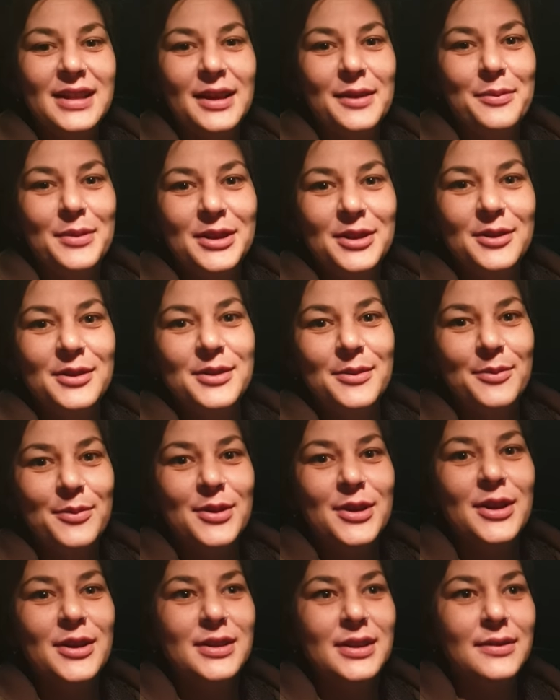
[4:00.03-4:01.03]
I can be doing some
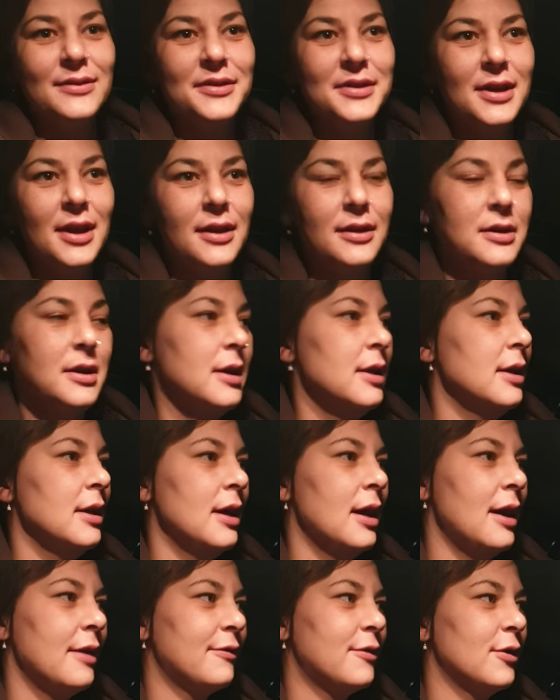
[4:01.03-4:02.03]
productive. So
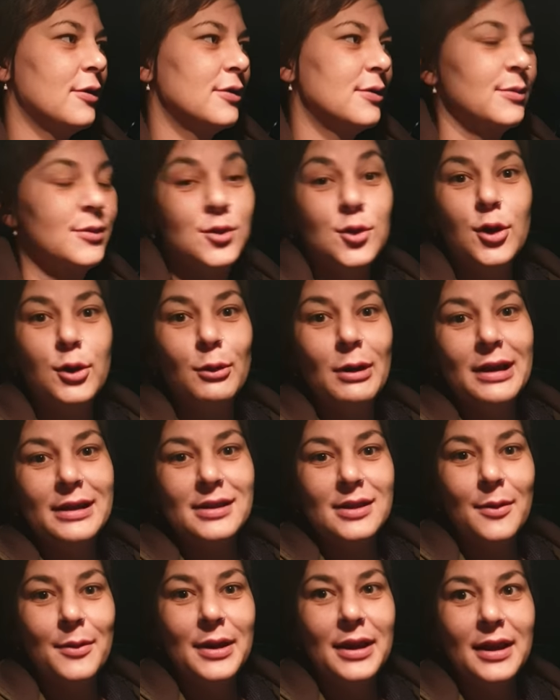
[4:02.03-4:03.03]
I've got some soy wax
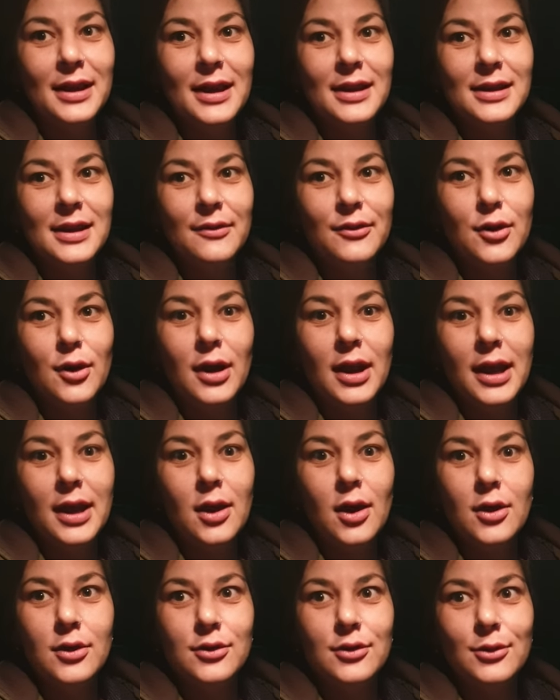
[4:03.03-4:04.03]
coming and I've got like
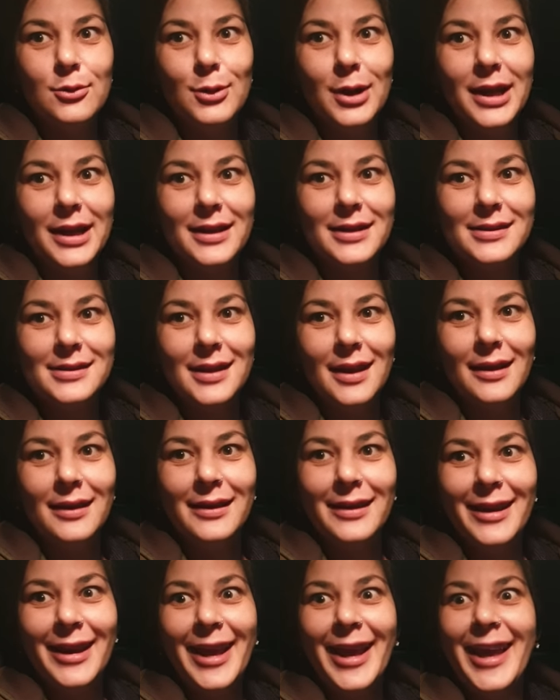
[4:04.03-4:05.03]
a hundred wicks. So
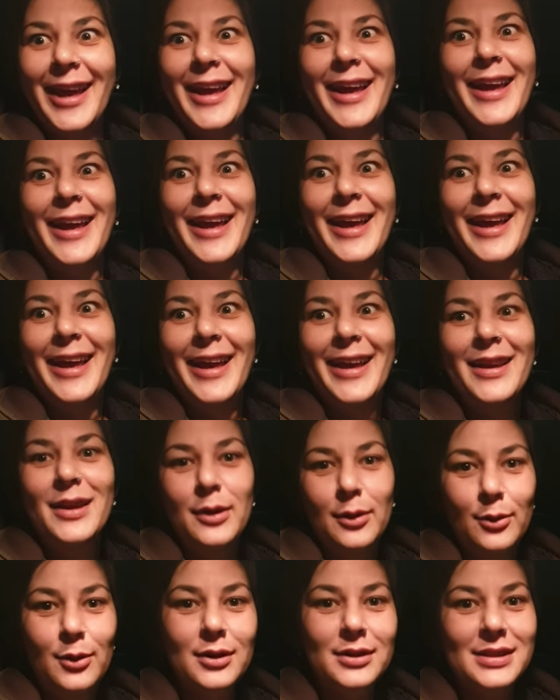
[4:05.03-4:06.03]

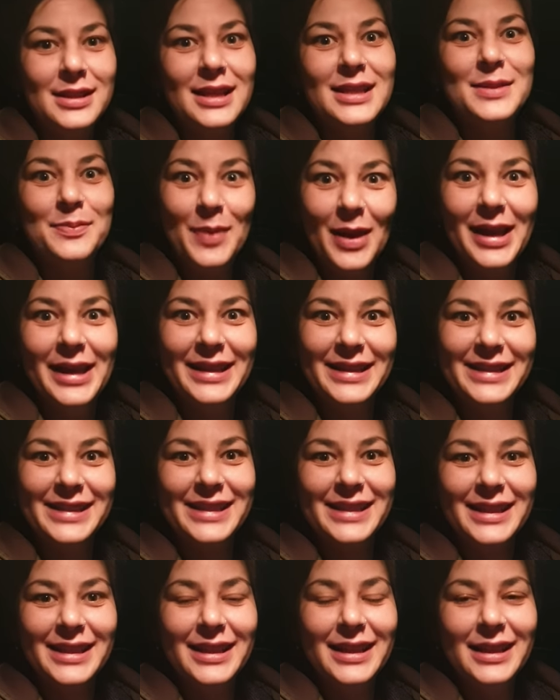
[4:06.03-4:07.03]
watch this space.
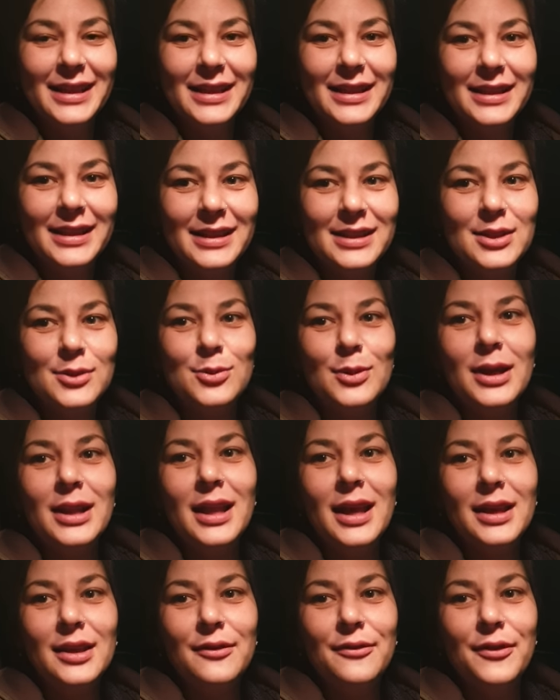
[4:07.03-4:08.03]
This is where
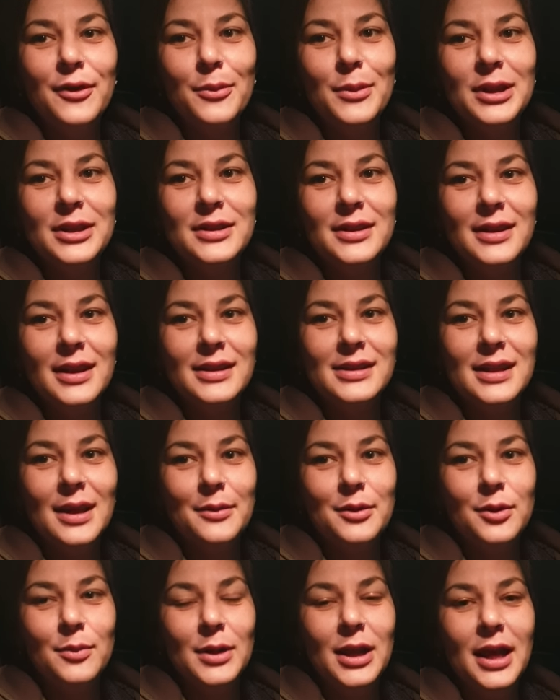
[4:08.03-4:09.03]
like you film me in Teenage
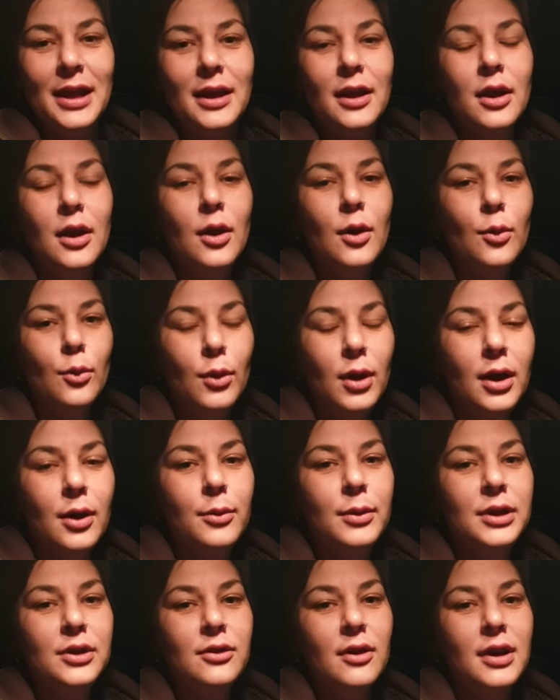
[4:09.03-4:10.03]
Seven, you'd be like, why are
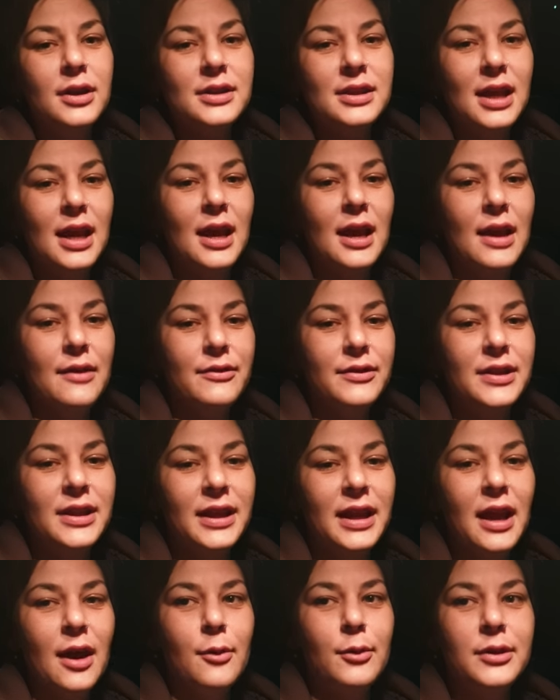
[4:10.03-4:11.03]
we trying to get
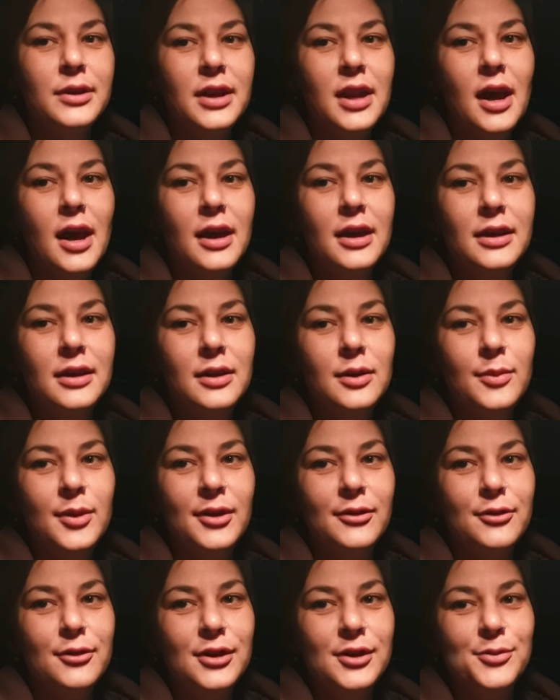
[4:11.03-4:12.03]
everything out with an iron and a bit
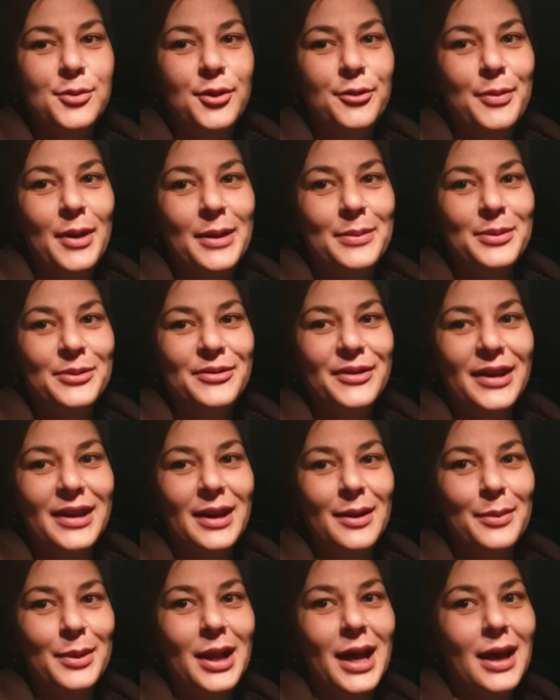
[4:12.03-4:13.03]
of grease beef paper for? And
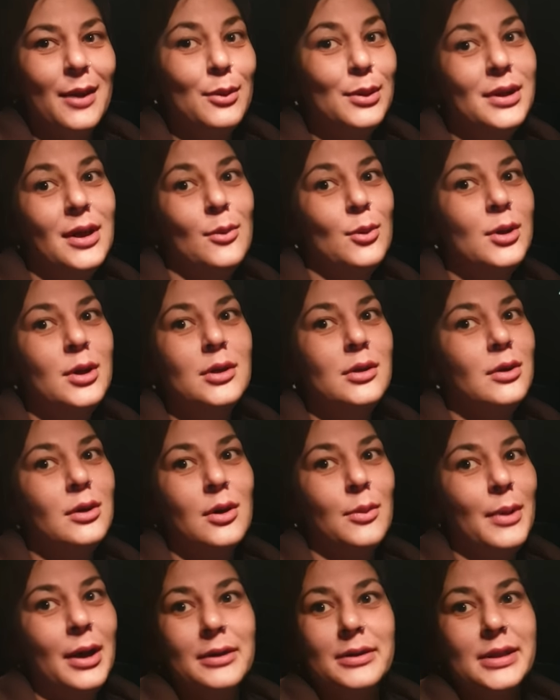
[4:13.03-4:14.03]
i would be like, we don't want to talk
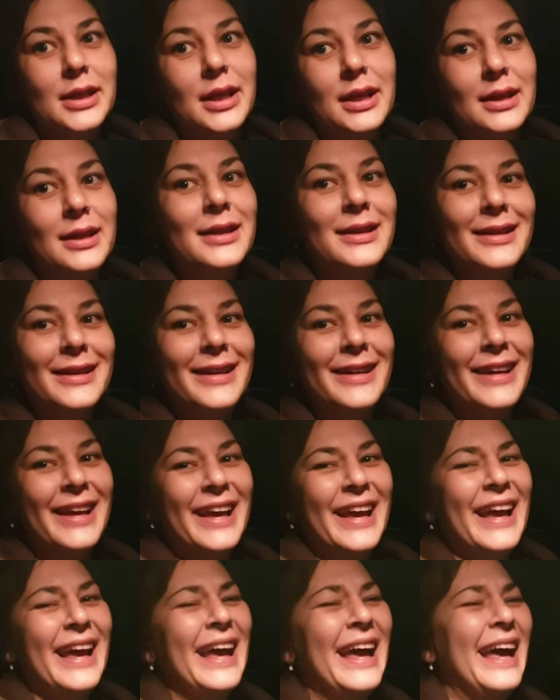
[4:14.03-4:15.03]
about it.